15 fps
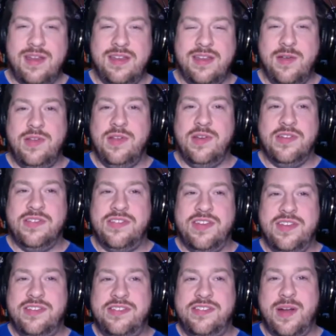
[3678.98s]
you're
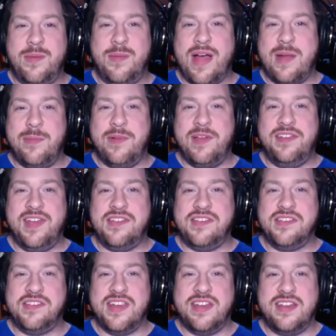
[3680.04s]
still gonna buy your
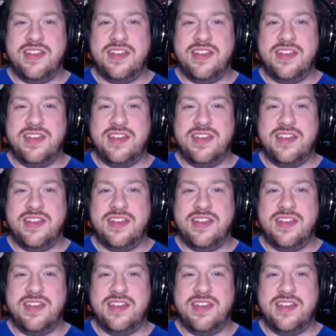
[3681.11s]
PlayStation shit,